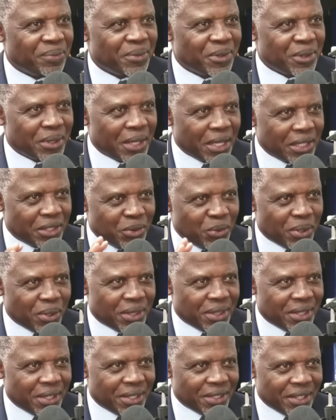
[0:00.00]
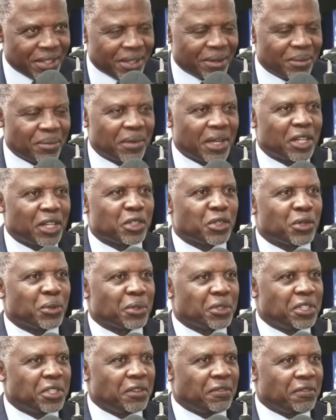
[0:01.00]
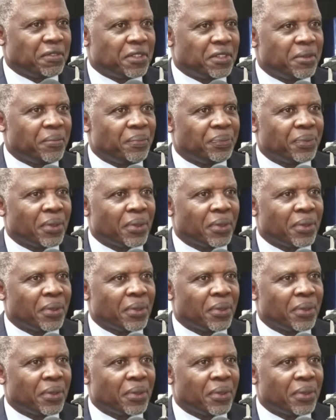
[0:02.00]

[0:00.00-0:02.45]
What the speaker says: So that's one thing, so cultural shift.